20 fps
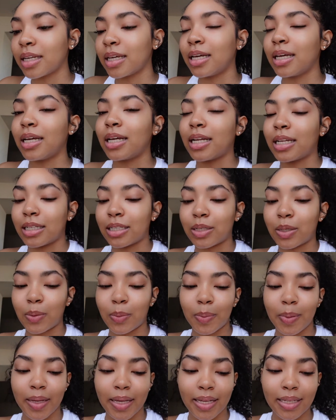a little
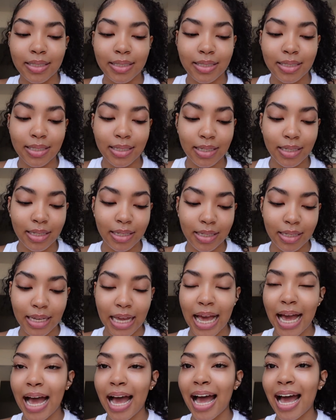bit
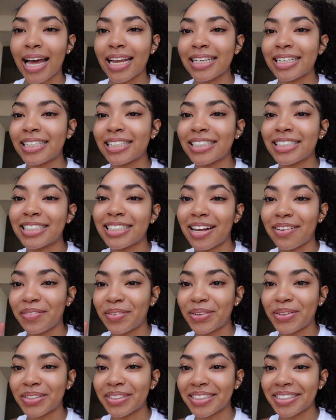
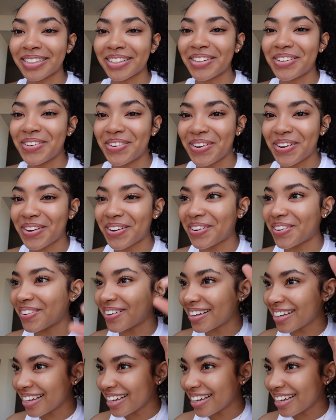disheveled, you know.